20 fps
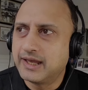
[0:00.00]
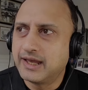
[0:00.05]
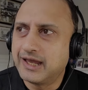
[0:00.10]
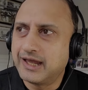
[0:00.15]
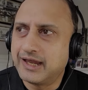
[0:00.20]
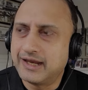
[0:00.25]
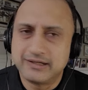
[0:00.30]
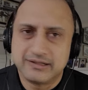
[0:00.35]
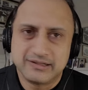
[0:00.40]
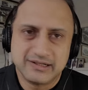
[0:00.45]

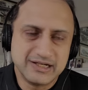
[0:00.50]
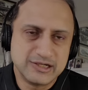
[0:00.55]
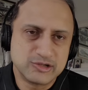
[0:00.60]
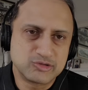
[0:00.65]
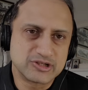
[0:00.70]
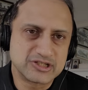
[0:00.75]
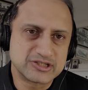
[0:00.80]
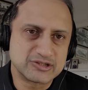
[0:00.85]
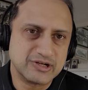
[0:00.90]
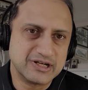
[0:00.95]
and
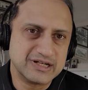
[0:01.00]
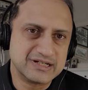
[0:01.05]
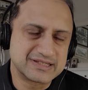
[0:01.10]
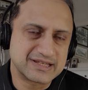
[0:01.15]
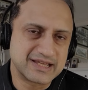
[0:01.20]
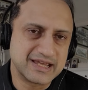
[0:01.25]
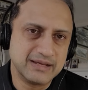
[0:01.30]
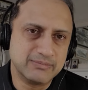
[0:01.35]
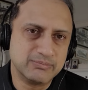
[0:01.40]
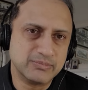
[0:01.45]
interest rates
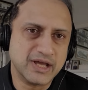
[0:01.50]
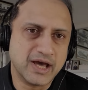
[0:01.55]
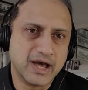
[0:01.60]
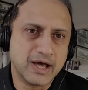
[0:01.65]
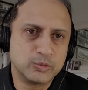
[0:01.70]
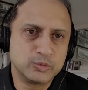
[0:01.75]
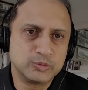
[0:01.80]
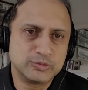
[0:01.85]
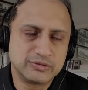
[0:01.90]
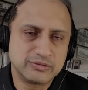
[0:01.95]
came
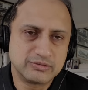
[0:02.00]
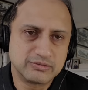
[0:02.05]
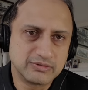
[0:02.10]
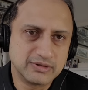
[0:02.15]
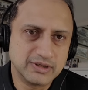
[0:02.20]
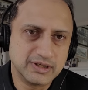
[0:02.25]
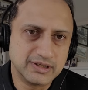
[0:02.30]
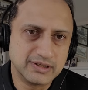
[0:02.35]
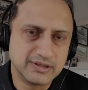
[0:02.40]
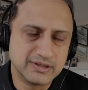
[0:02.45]
down
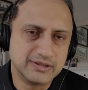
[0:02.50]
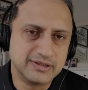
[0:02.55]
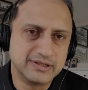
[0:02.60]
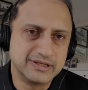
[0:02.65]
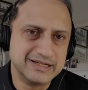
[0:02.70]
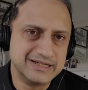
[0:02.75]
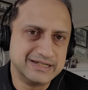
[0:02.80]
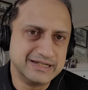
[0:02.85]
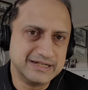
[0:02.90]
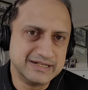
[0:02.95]
uh,
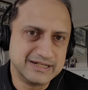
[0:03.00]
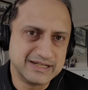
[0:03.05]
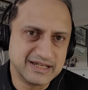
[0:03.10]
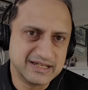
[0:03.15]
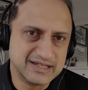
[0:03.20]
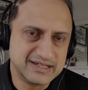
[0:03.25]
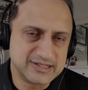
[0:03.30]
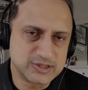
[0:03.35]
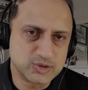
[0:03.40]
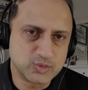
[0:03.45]
in
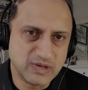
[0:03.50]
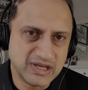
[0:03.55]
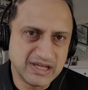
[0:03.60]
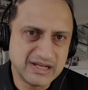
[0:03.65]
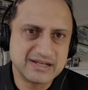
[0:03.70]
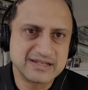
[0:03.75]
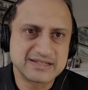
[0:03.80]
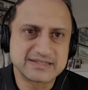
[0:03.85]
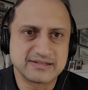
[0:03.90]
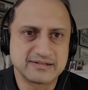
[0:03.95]
India as
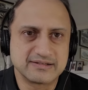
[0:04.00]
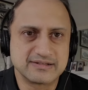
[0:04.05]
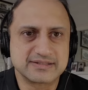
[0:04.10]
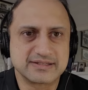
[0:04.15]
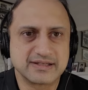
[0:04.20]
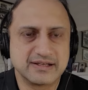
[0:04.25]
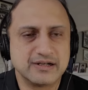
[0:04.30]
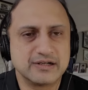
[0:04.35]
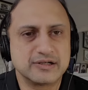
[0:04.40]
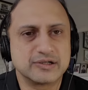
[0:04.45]
well as a
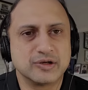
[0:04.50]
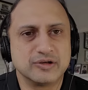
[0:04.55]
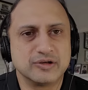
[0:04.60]
result